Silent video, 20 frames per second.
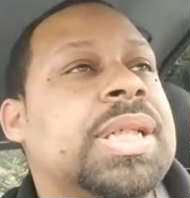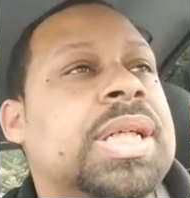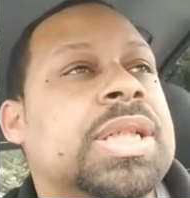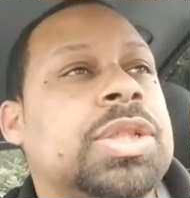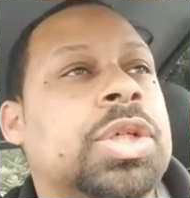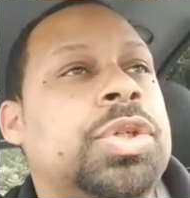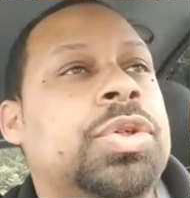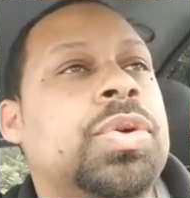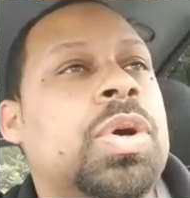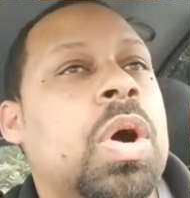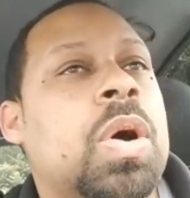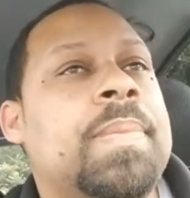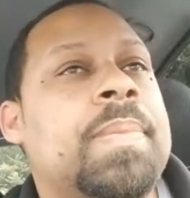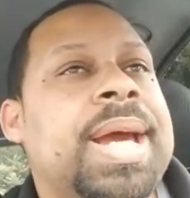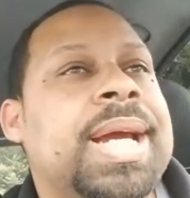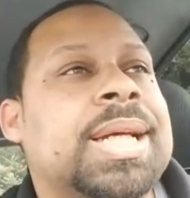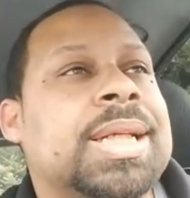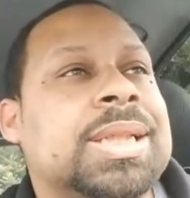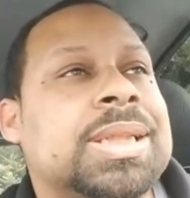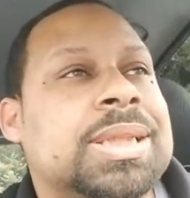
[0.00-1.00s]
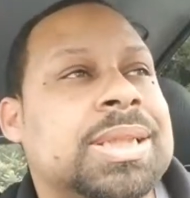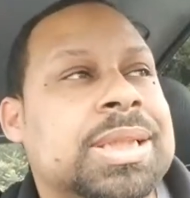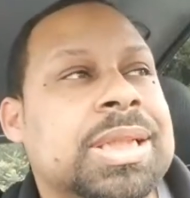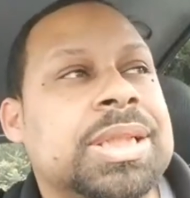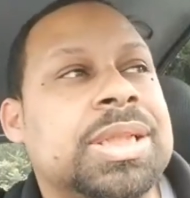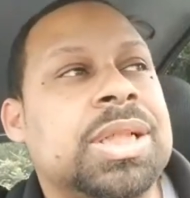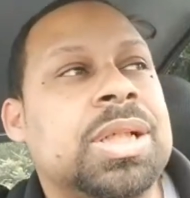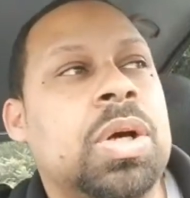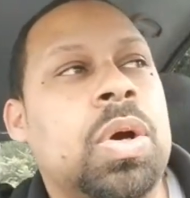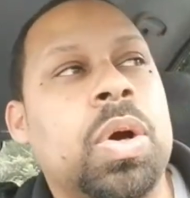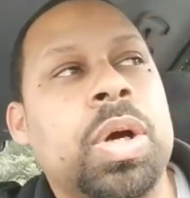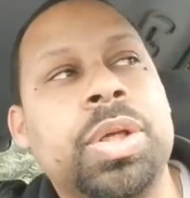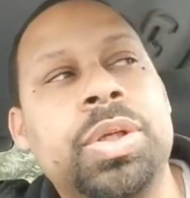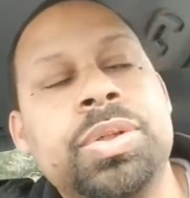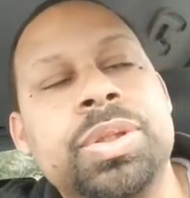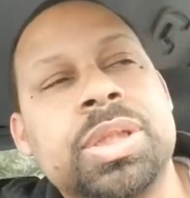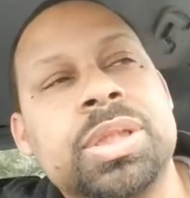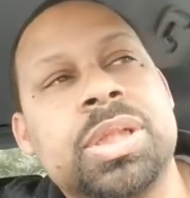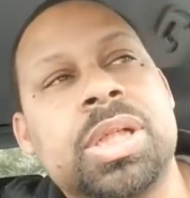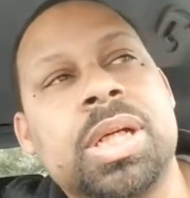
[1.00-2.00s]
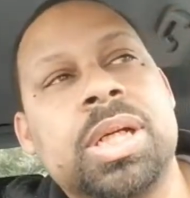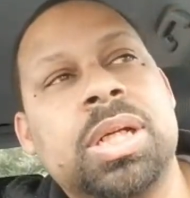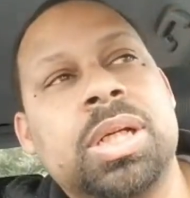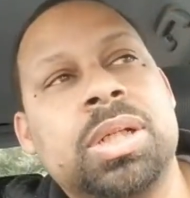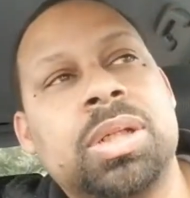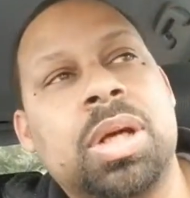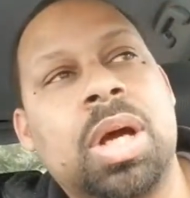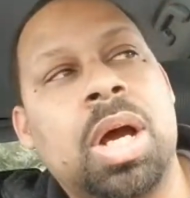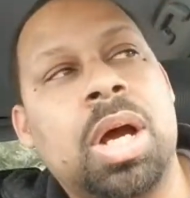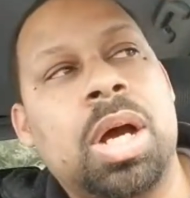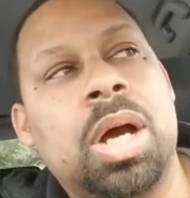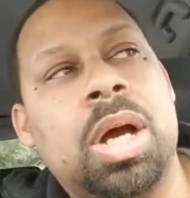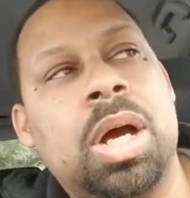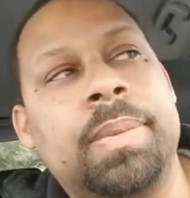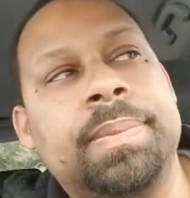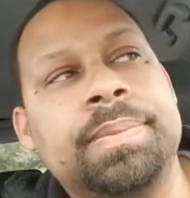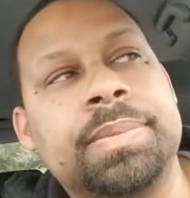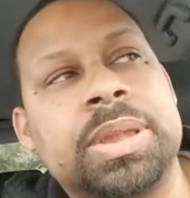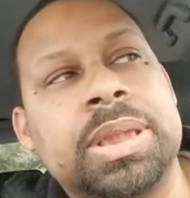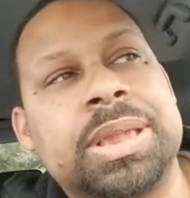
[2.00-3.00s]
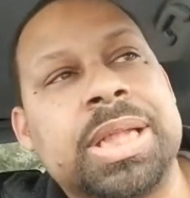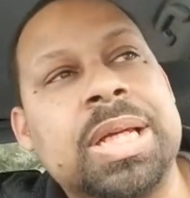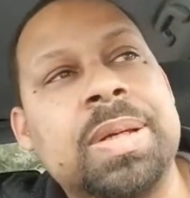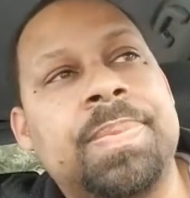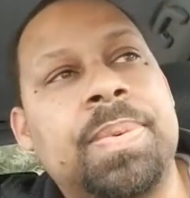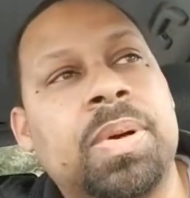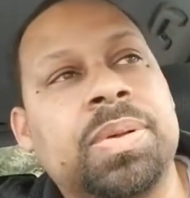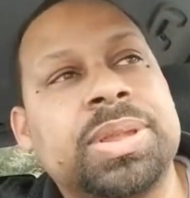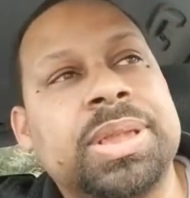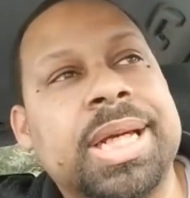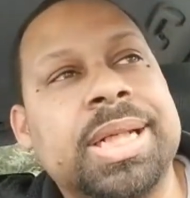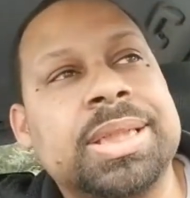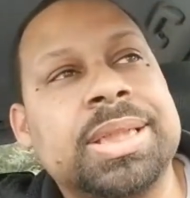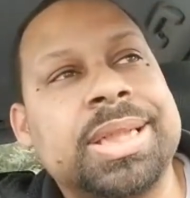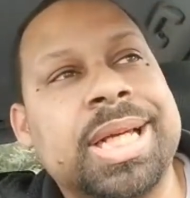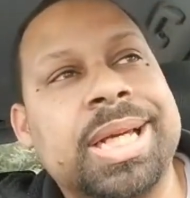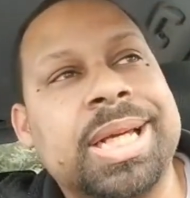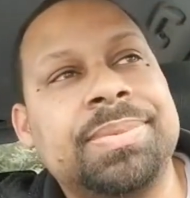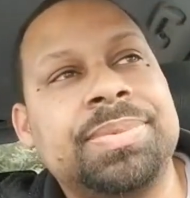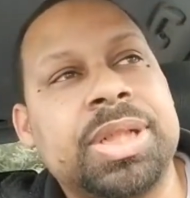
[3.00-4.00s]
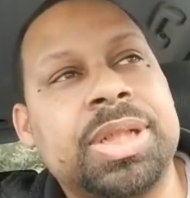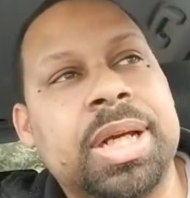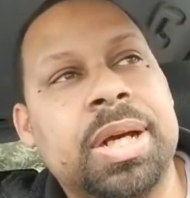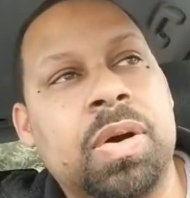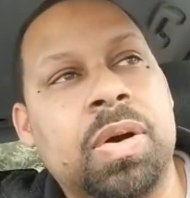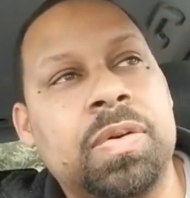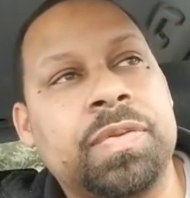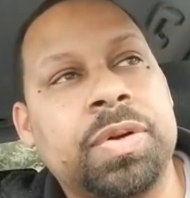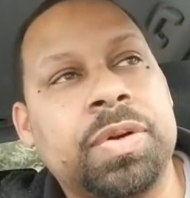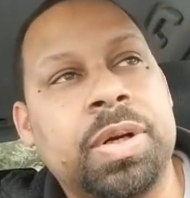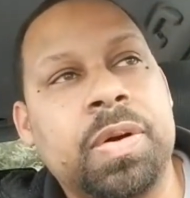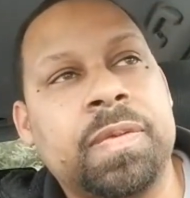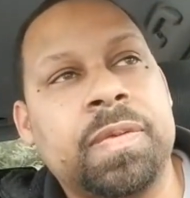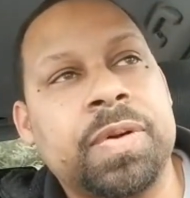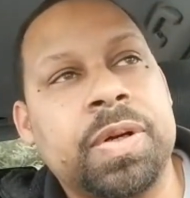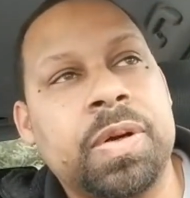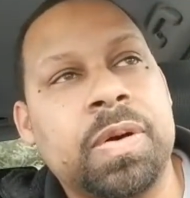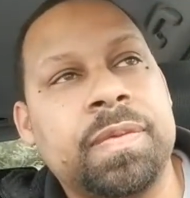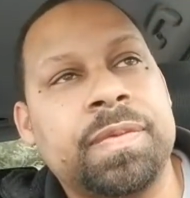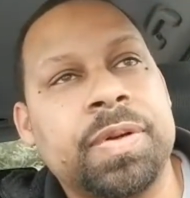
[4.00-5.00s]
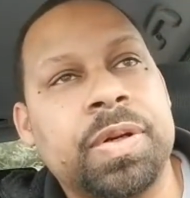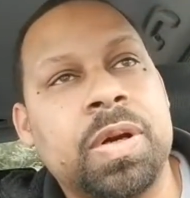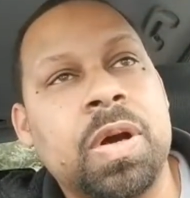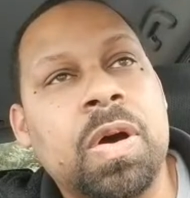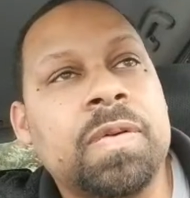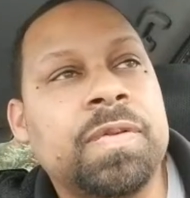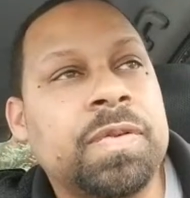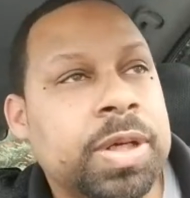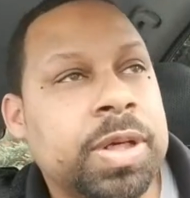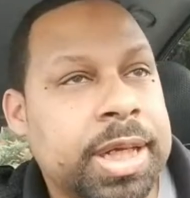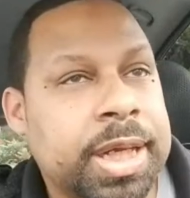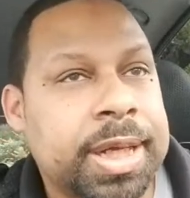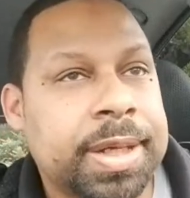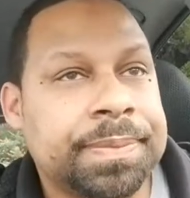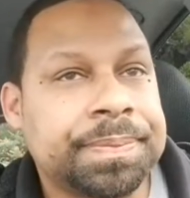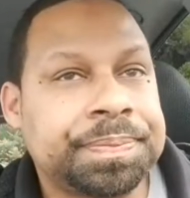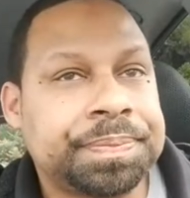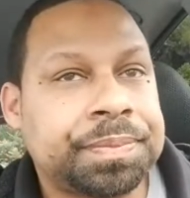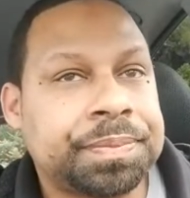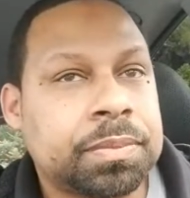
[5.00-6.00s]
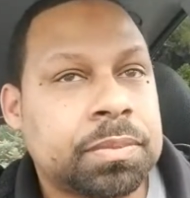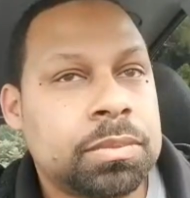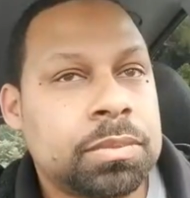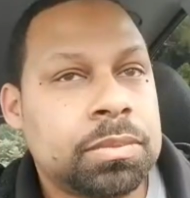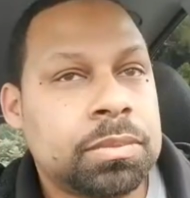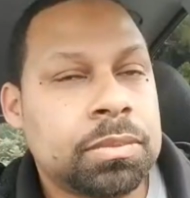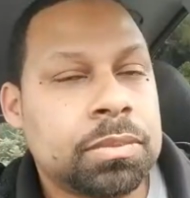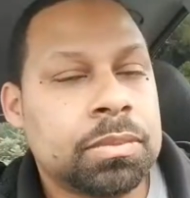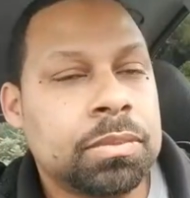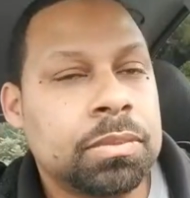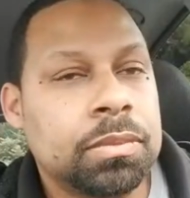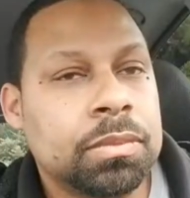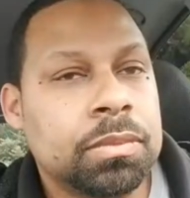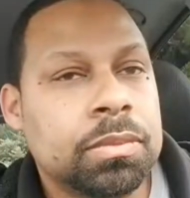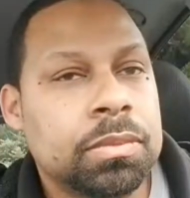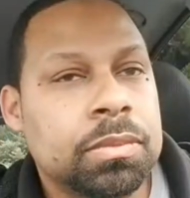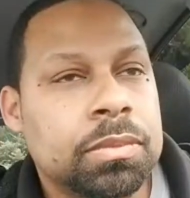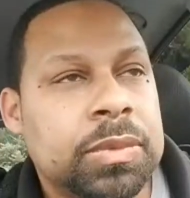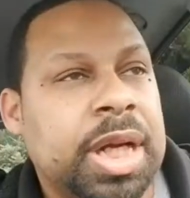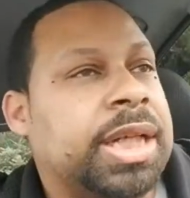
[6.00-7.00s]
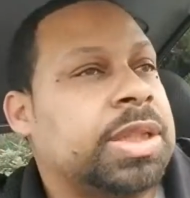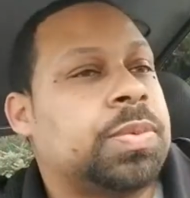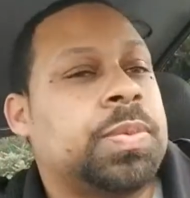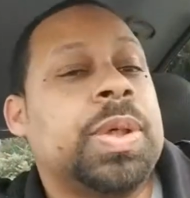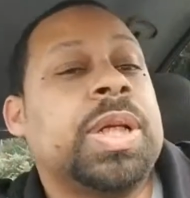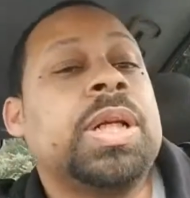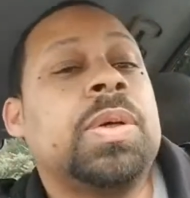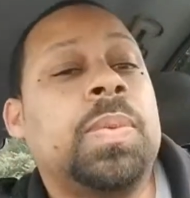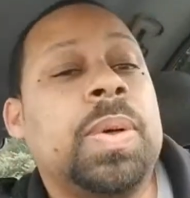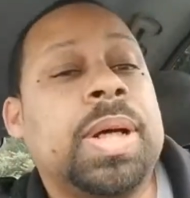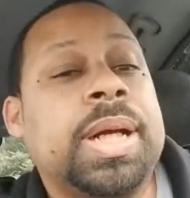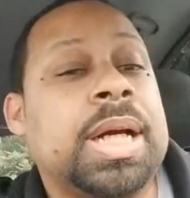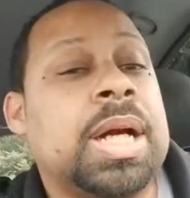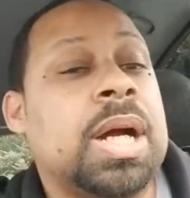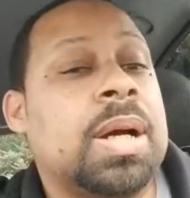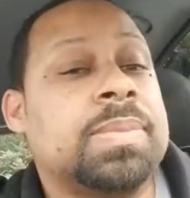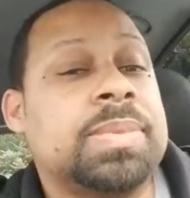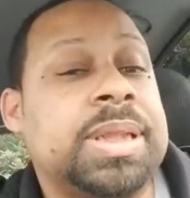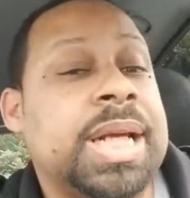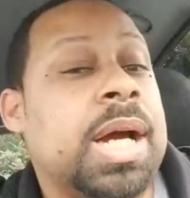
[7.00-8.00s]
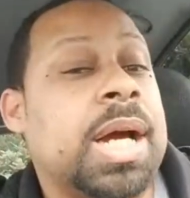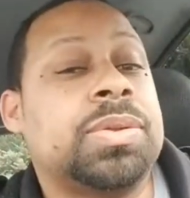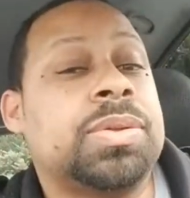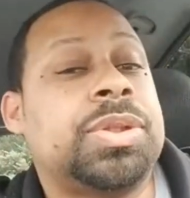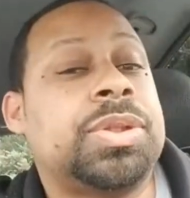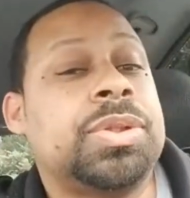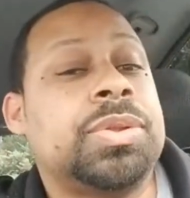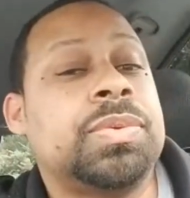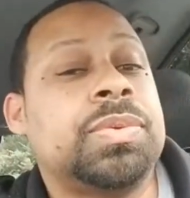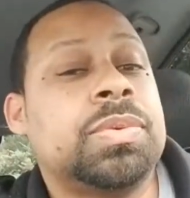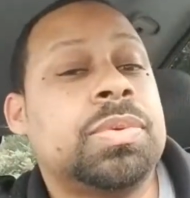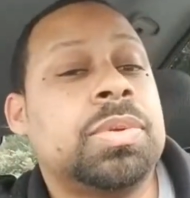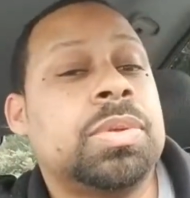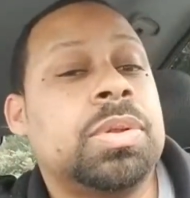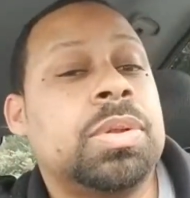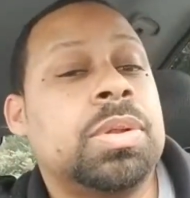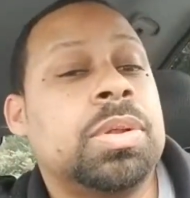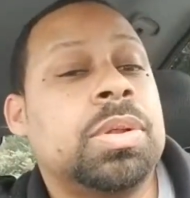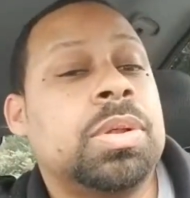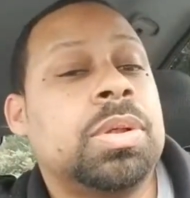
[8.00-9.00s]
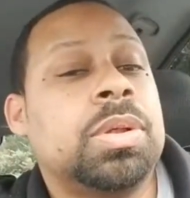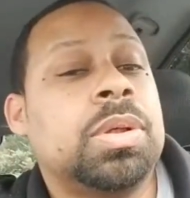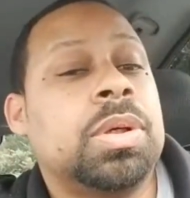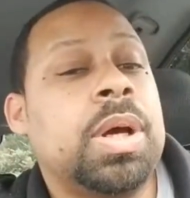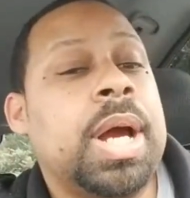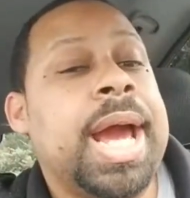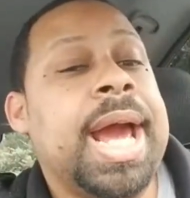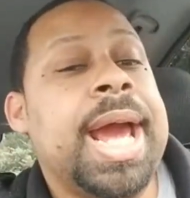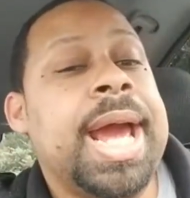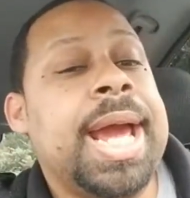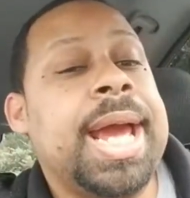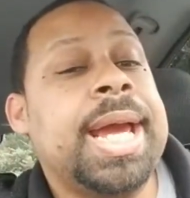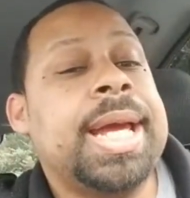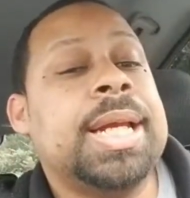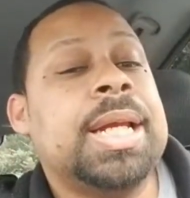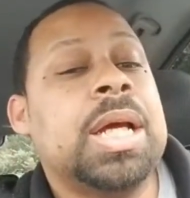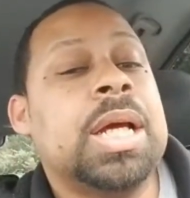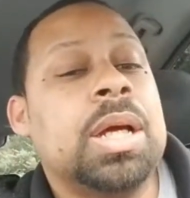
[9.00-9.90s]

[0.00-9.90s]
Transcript: is, are you going to make a decision, or are you just going to just keep on saying the same shit over and over and over and over again? That's really what it comes down to. And